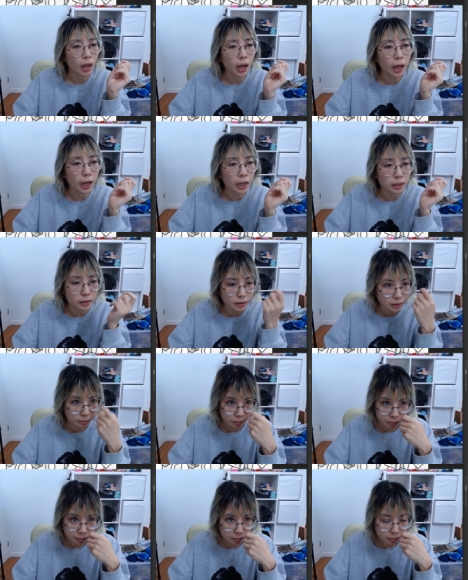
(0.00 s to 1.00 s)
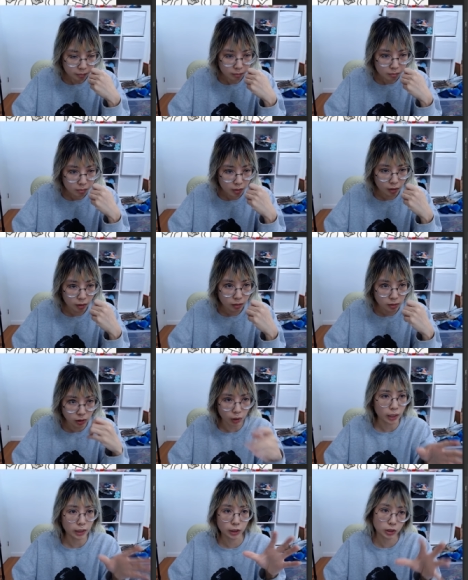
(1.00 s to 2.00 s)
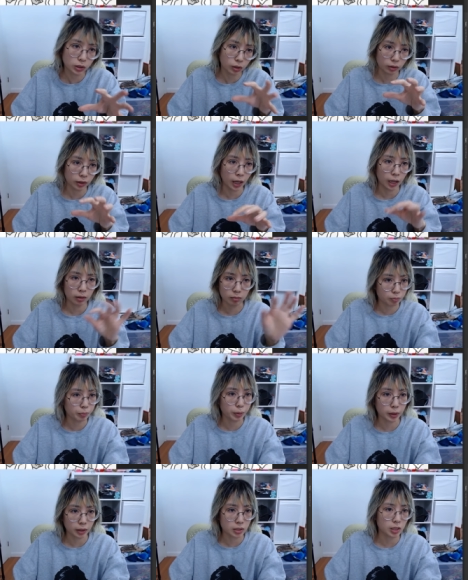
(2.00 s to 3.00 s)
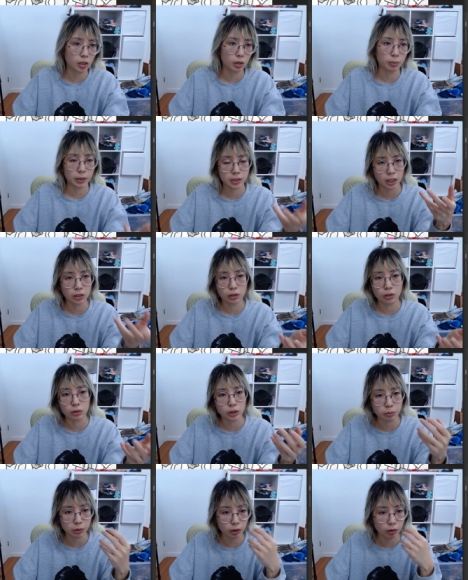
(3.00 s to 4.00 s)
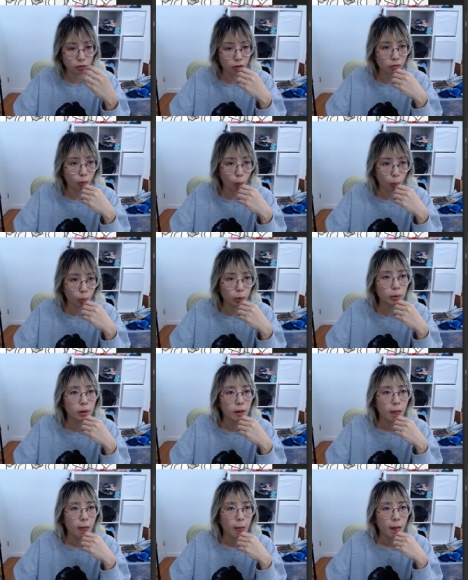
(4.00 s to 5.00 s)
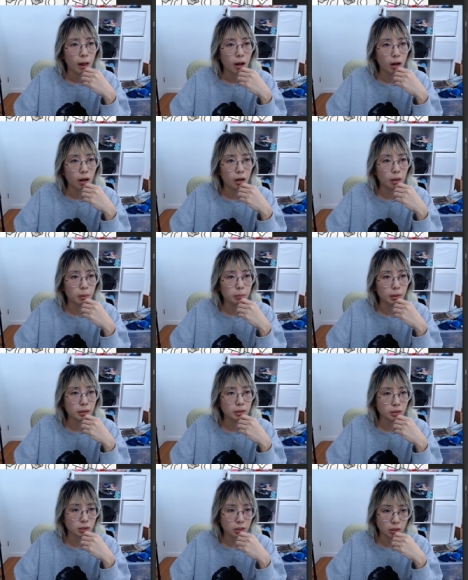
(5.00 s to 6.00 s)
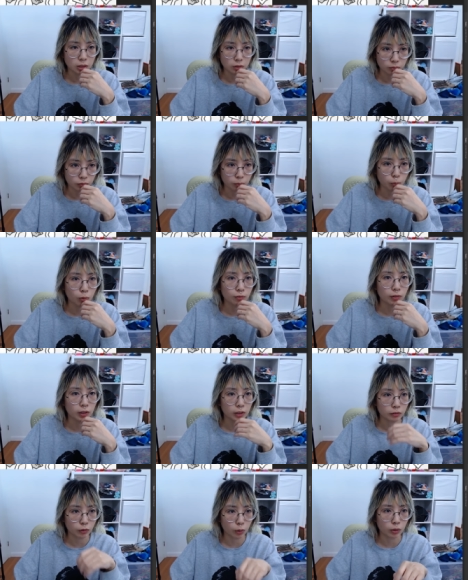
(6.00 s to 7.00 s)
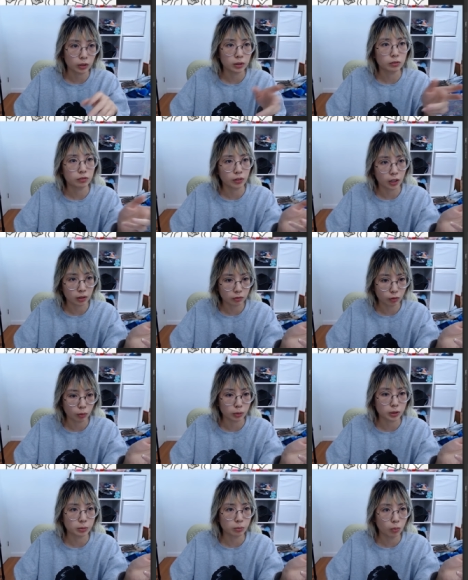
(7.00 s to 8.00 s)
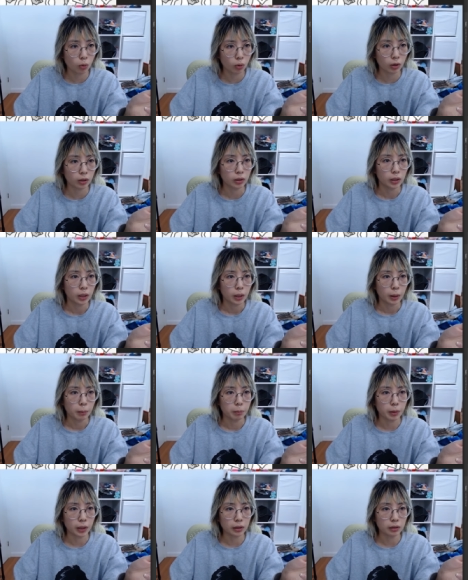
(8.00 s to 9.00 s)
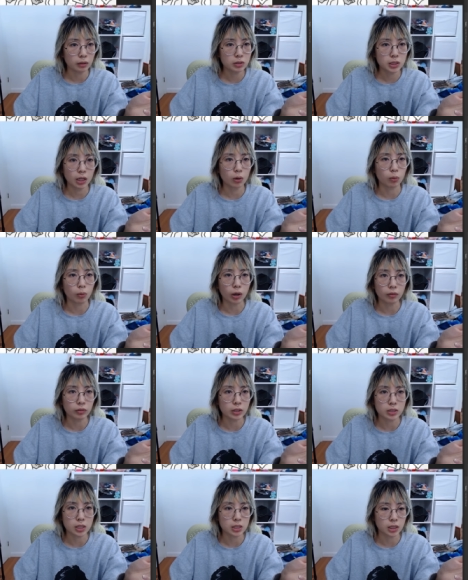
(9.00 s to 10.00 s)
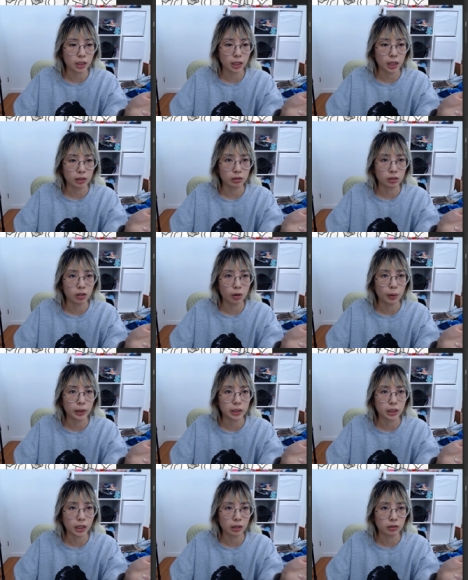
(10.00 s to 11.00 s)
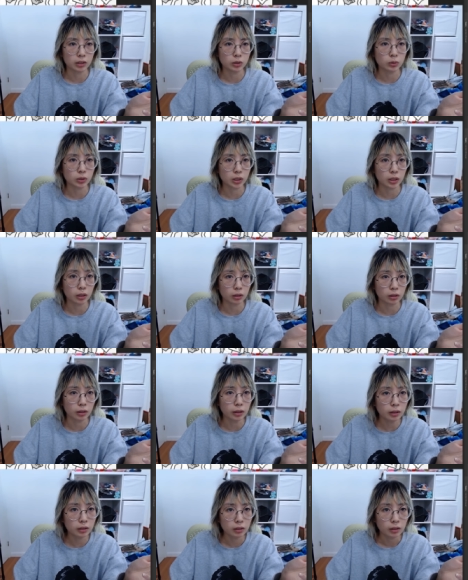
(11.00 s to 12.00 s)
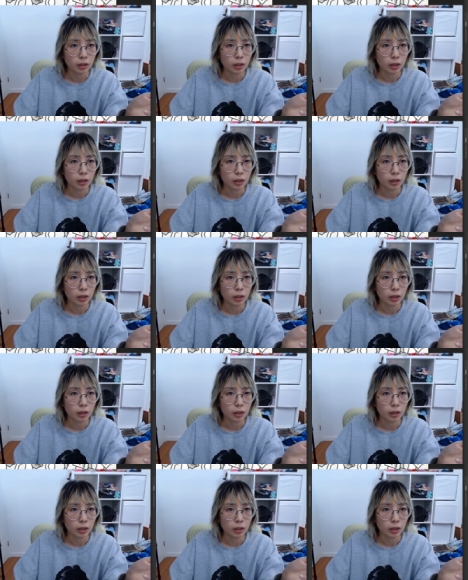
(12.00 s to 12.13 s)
And so I just took that and put this here because I knew she was going to fall forward. As you see, she's falling forward some more. But you see how rough this is. Like, I had no idea how this was going to look.